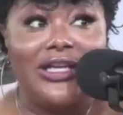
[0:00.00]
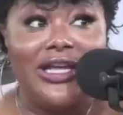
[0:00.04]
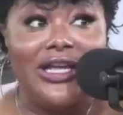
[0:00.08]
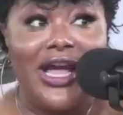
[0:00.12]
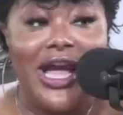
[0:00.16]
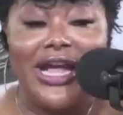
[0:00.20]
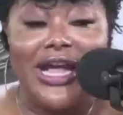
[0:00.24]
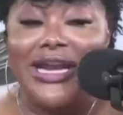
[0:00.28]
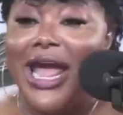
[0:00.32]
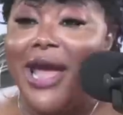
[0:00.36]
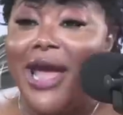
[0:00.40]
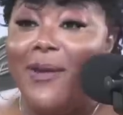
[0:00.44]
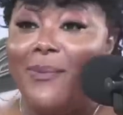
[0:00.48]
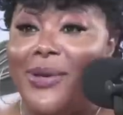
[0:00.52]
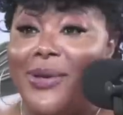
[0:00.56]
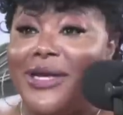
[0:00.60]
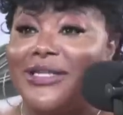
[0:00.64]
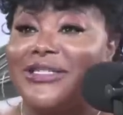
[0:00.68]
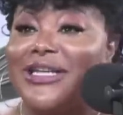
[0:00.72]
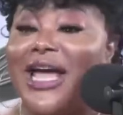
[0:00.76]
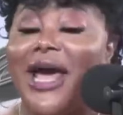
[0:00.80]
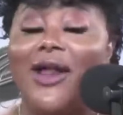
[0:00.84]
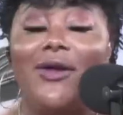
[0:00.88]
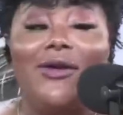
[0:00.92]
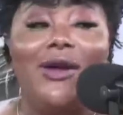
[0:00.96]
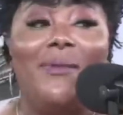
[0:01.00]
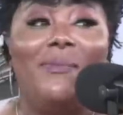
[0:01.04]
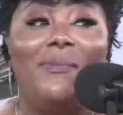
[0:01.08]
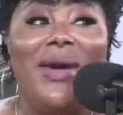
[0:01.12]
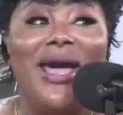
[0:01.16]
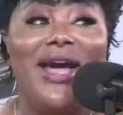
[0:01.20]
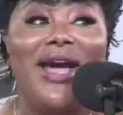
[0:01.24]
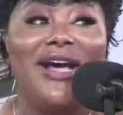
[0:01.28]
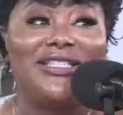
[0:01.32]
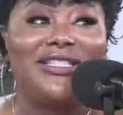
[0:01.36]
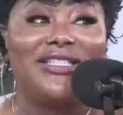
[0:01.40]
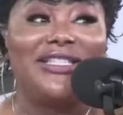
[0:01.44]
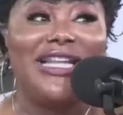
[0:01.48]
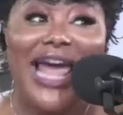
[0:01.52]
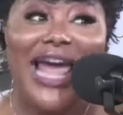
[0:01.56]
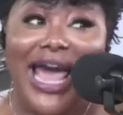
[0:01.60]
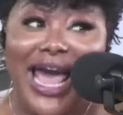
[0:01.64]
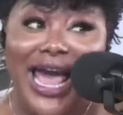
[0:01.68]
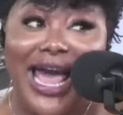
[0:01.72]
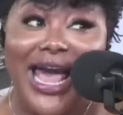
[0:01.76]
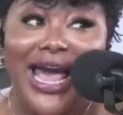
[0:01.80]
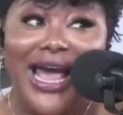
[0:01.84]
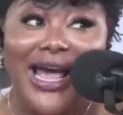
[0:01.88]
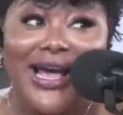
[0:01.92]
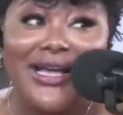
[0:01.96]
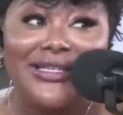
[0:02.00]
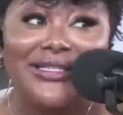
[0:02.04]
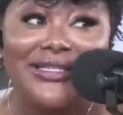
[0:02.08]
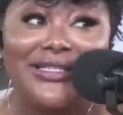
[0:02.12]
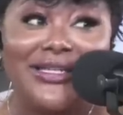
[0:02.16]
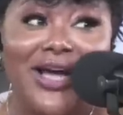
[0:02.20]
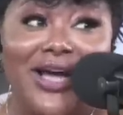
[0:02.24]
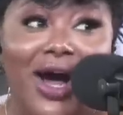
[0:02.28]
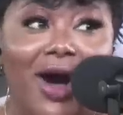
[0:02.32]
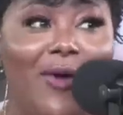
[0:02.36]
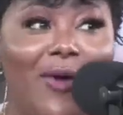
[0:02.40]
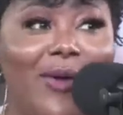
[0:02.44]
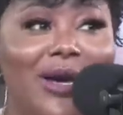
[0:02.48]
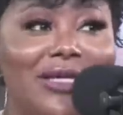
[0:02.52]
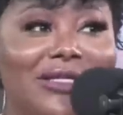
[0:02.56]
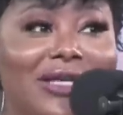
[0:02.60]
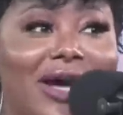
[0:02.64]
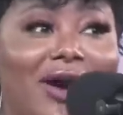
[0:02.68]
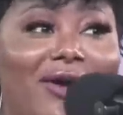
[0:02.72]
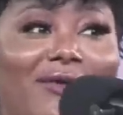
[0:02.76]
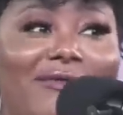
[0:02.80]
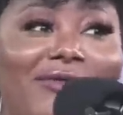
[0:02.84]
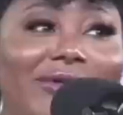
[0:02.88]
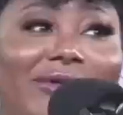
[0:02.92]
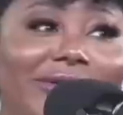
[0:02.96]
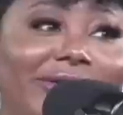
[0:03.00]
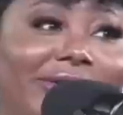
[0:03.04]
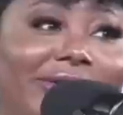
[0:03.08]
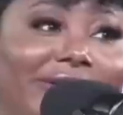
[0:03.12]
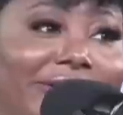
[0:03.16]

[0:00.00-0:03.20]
And that bitch got on a pair of slides, oh, it's over.